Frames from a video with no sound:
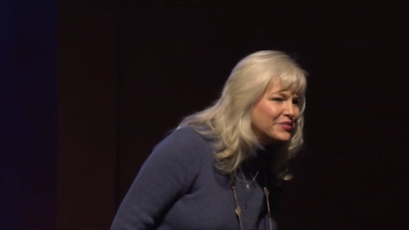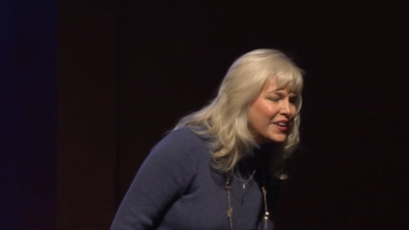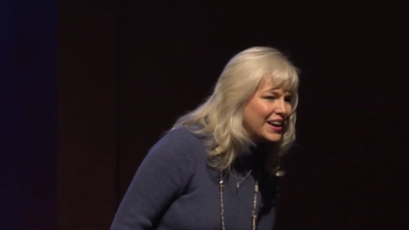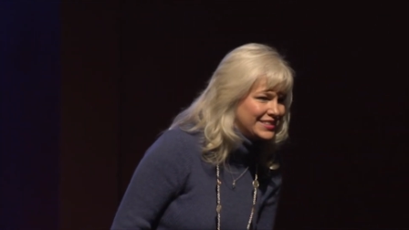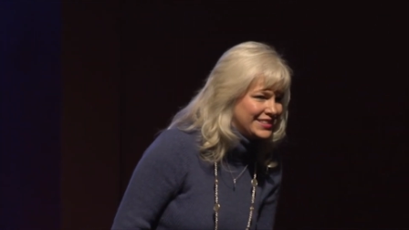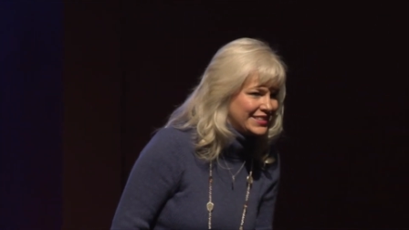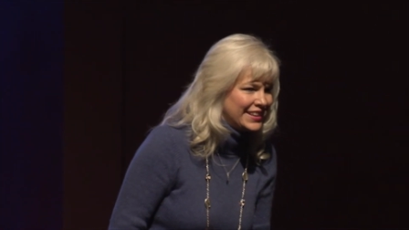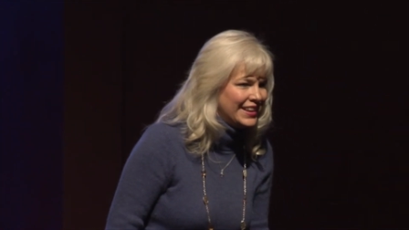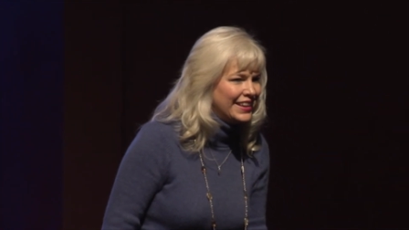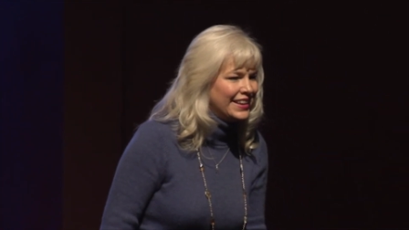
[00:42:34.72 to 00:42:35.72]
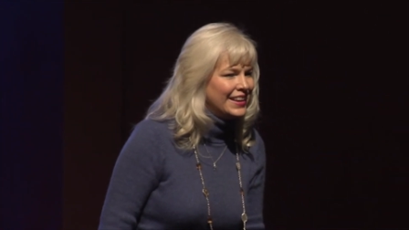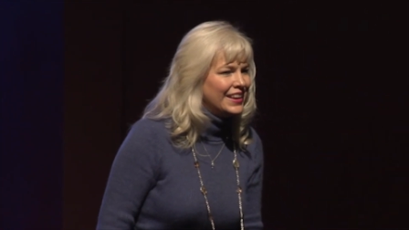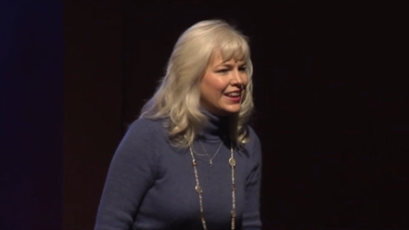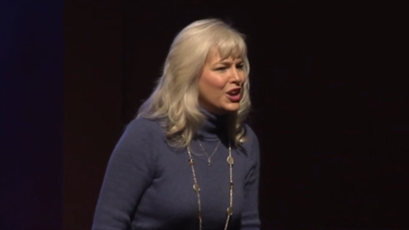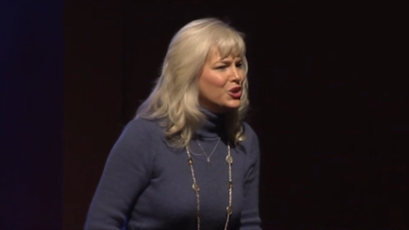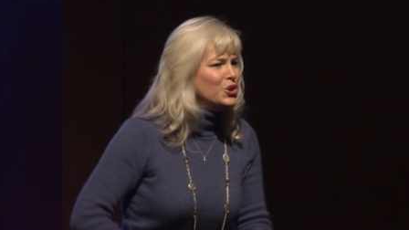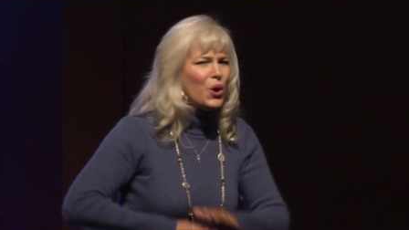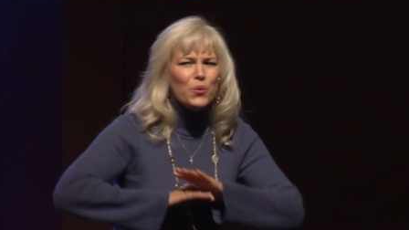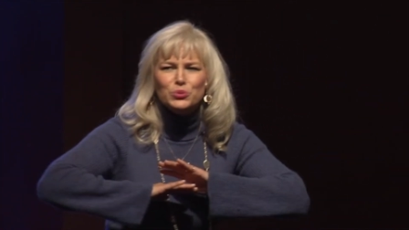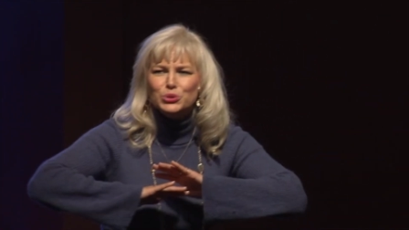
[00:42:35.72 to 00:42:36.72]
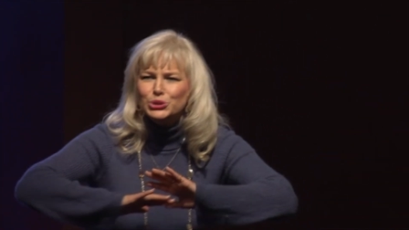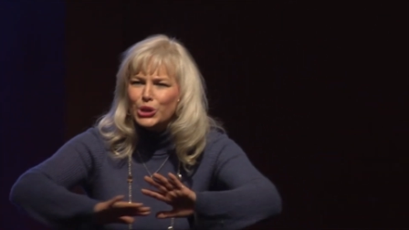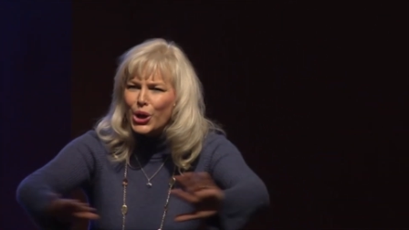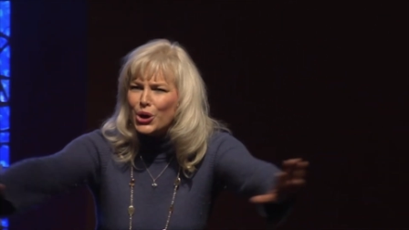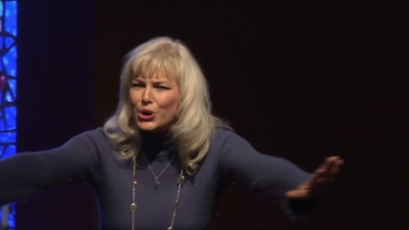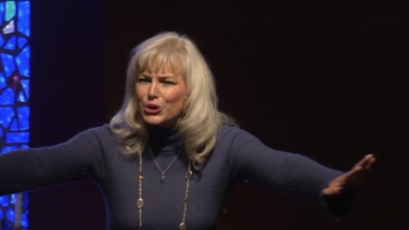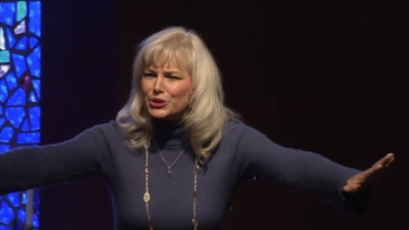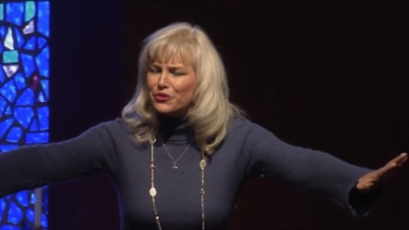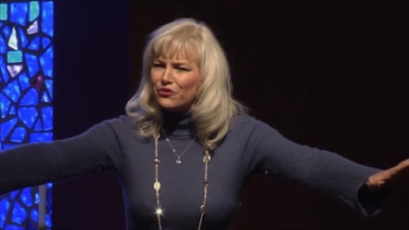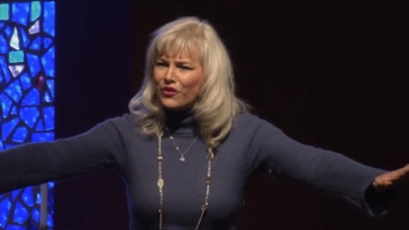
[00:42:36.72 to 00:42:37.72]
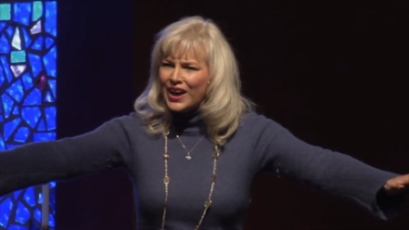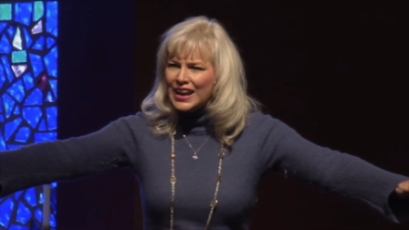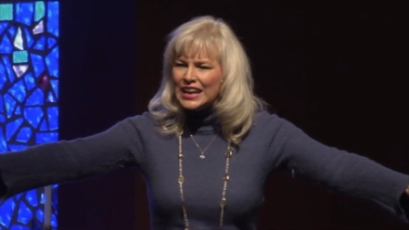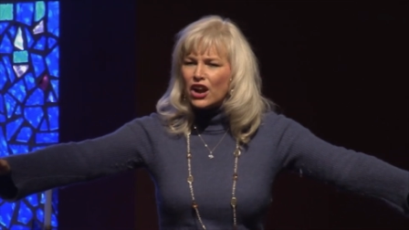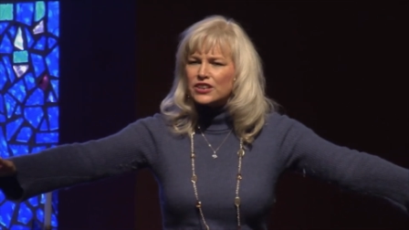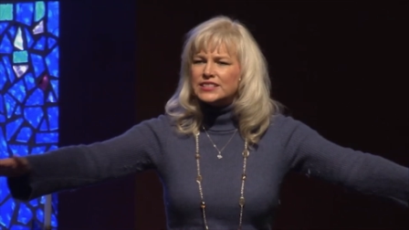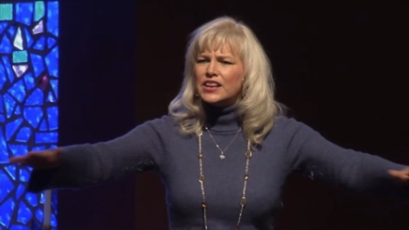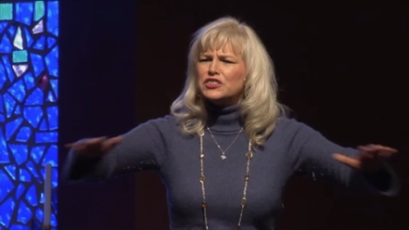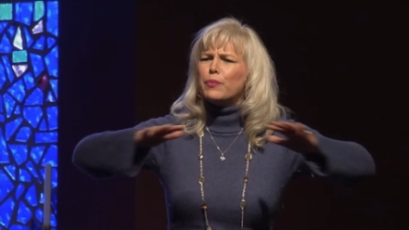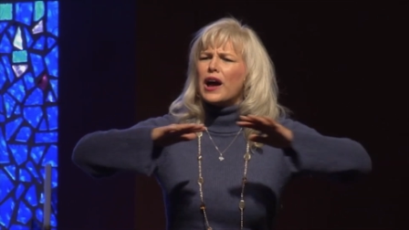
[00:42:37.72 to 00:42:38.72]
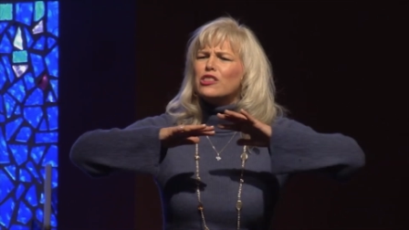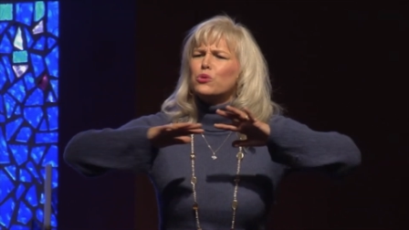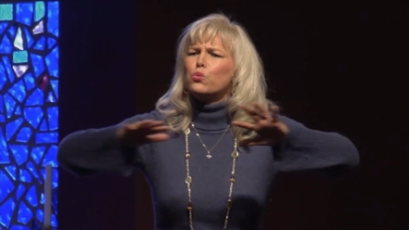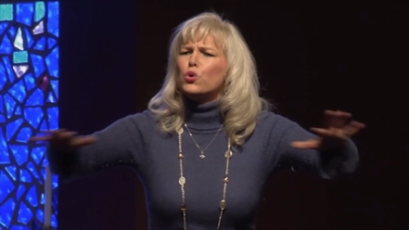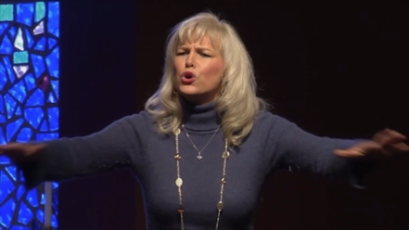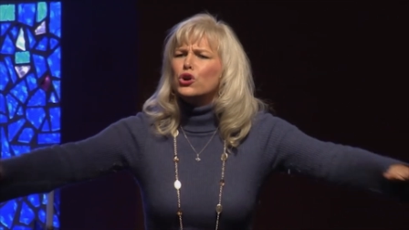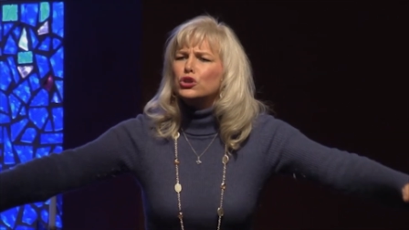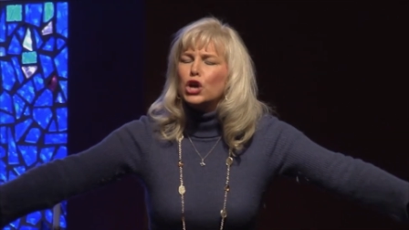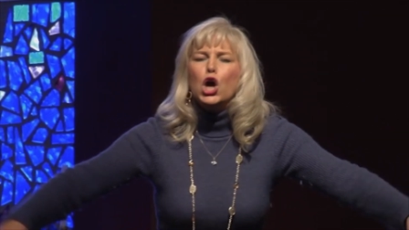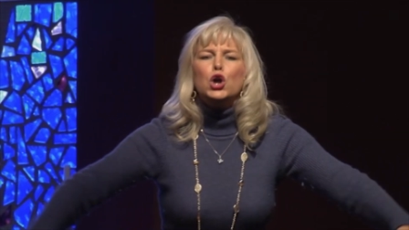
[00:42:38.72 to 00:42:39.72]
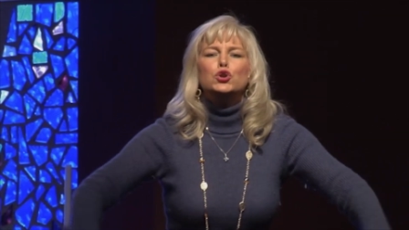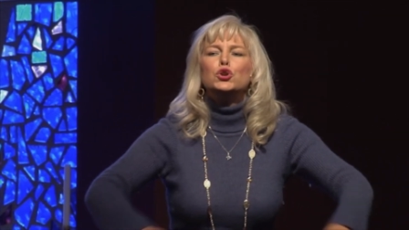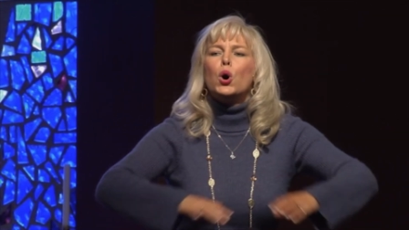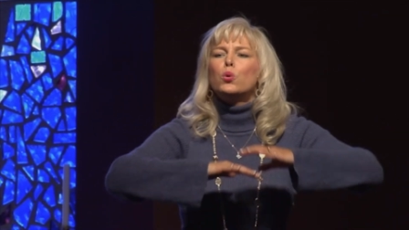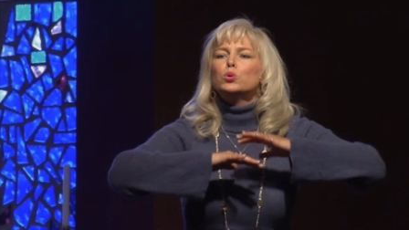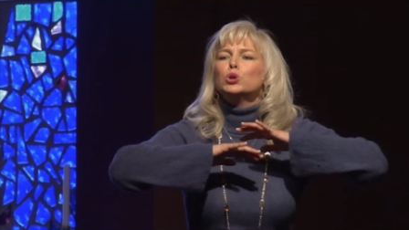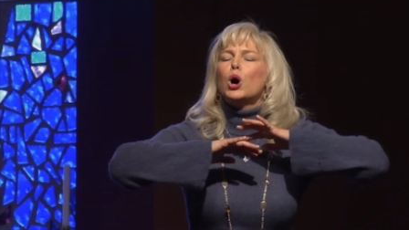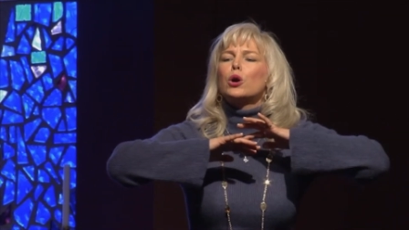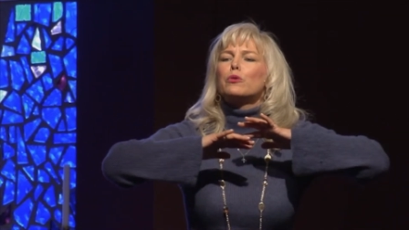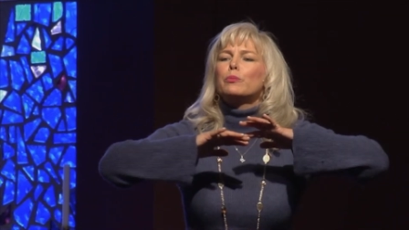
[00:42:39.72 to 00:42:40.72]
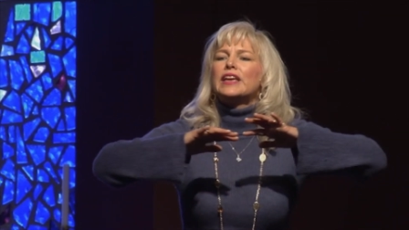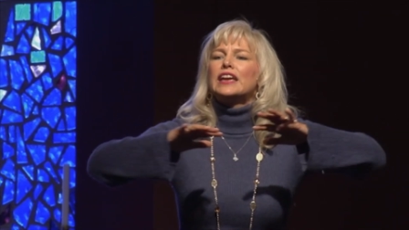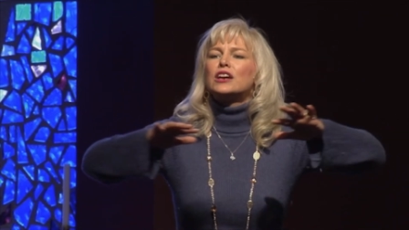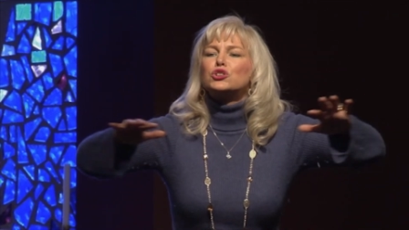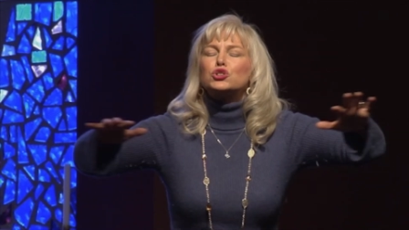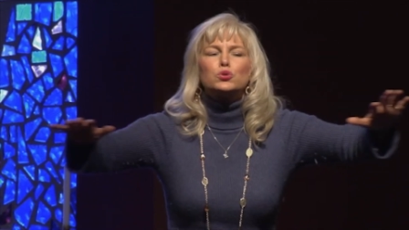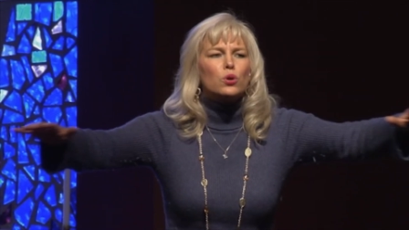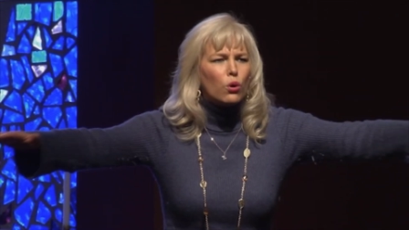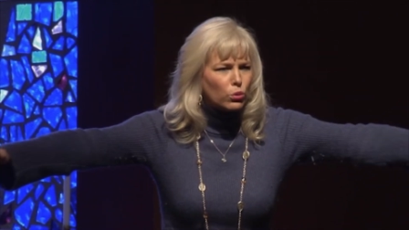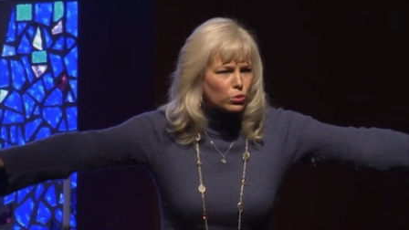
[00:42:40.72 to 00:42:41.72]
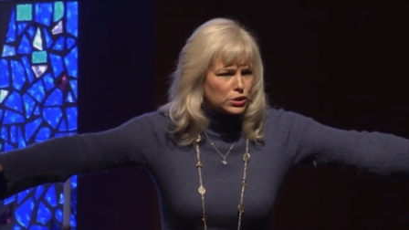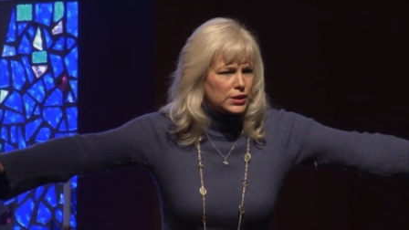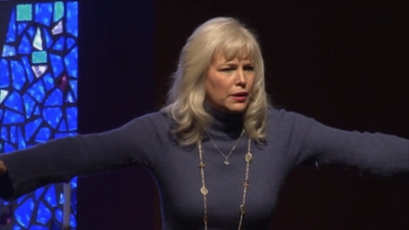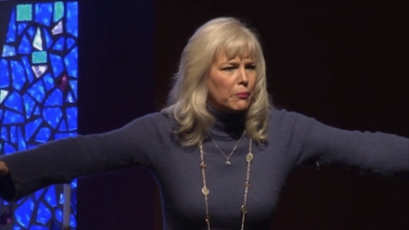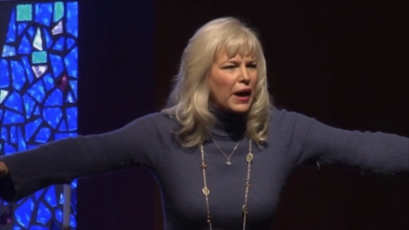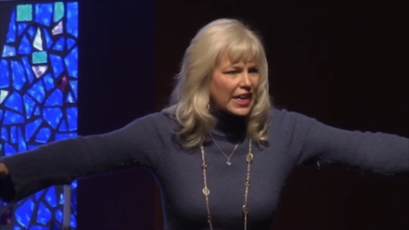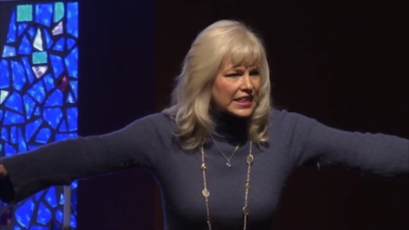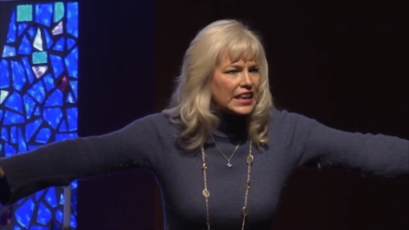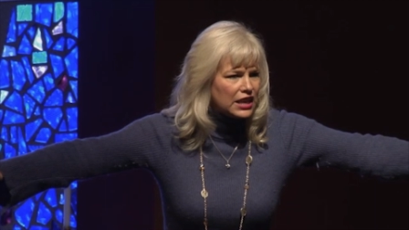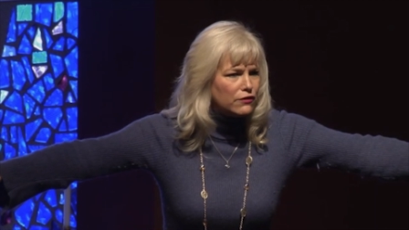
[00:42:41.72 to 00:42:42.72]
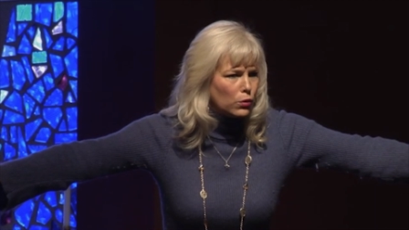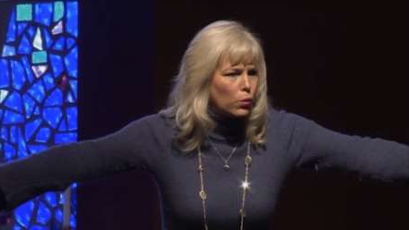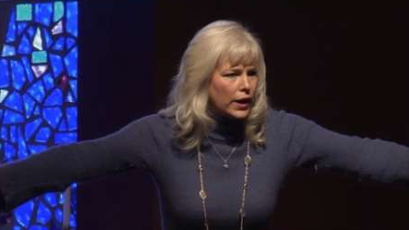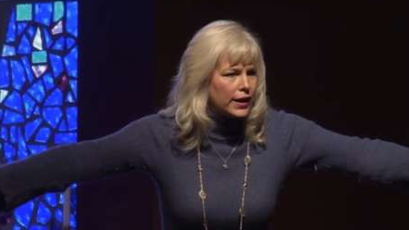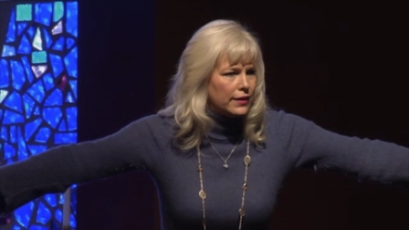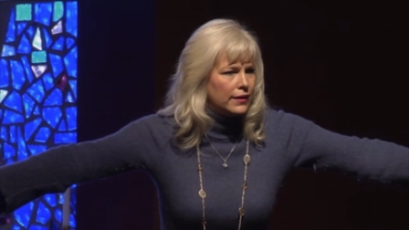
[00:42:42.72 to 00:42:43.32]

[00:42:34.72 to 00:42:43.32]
us, no longer defining ourselves by the world, no longer being controlled by the evil one.